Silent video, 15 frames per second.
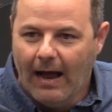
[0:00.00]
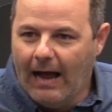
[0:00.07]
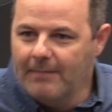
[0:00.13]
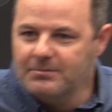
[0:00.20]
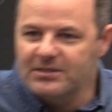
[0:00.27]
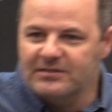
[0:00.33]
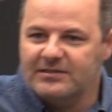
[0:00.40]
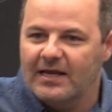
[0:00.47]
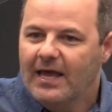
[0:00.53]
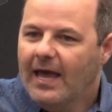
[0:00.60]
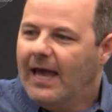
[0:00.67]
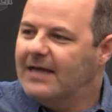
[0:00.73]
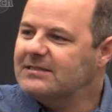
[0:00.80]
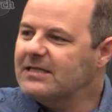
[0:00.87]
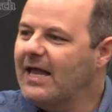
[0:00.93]

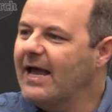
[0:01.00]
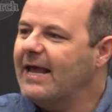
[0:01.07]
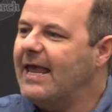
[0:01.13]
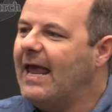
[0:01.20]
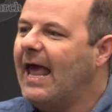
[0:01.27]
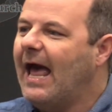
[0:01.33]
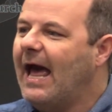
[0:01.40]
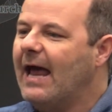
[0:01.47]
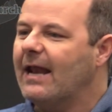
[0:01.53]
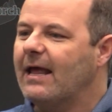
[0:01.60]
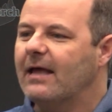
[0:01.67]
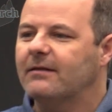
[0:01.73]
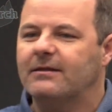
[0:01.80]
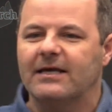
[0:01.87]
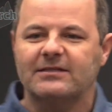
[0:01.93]
It's like
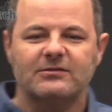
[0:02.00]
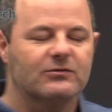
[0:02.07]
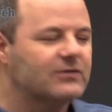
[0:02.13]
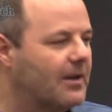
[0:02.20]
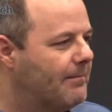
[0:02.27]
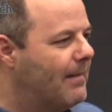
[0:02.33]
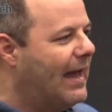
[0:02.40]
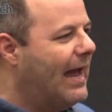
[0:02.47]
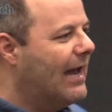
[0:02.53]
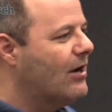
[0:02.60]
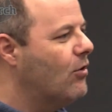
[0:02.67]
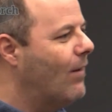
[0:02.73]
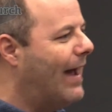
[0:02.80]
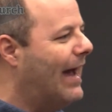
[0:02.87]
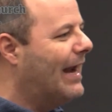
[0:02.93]
this was a
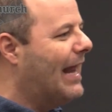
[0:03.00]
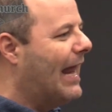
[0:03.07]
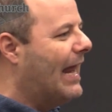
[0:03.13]
man who had